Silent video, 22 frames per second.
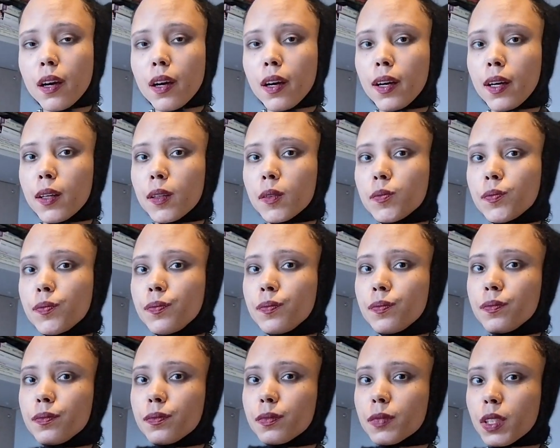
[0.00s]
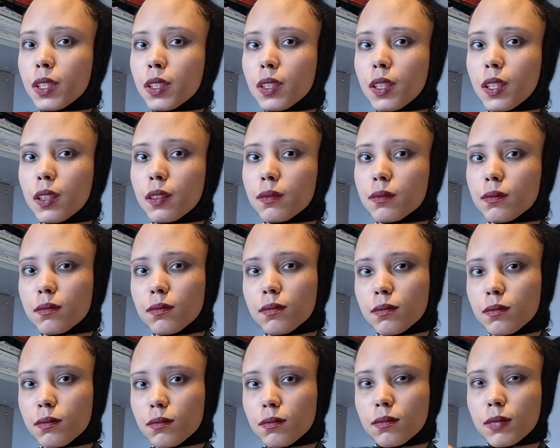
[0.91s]
Because I
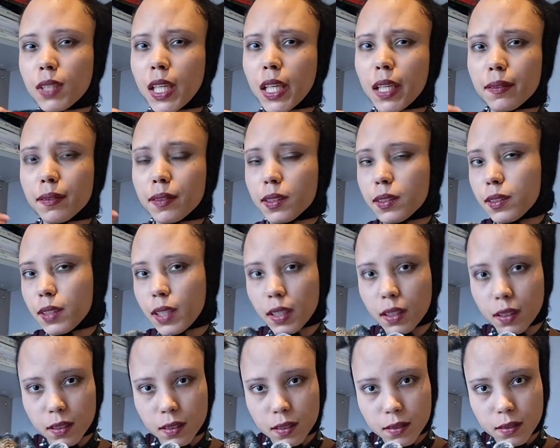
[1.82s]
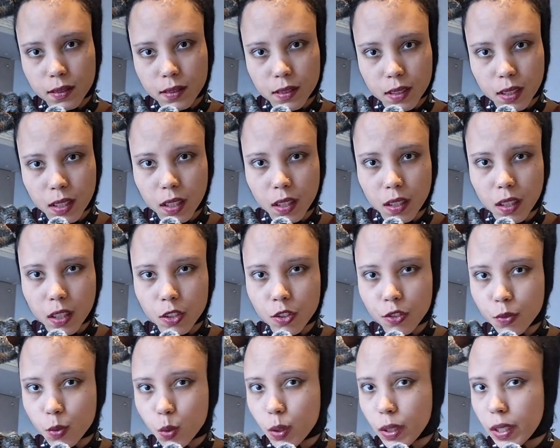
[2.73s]
have a like a
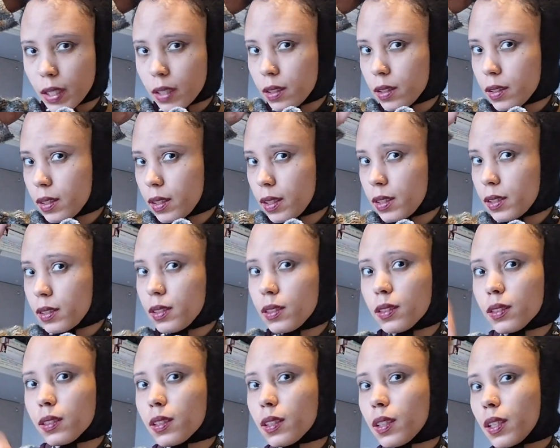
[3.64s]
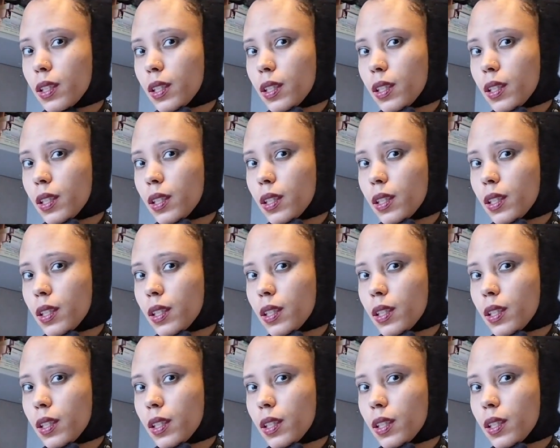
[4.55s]
large forehead and